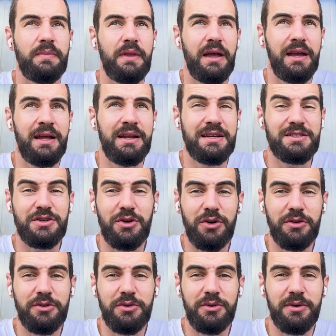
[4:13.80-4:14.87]
Again, that's
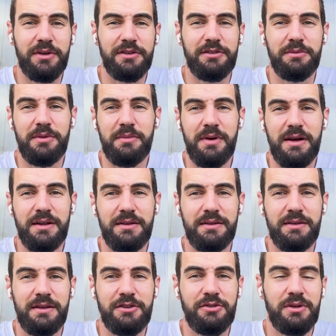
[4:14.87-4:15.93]
God talking to me, man.
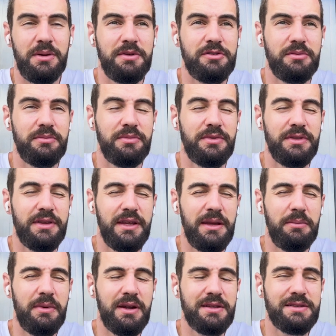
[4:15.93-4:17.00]
That's when I'm in some
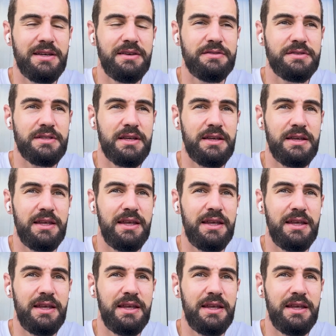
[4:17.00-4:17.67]
deep meditative state.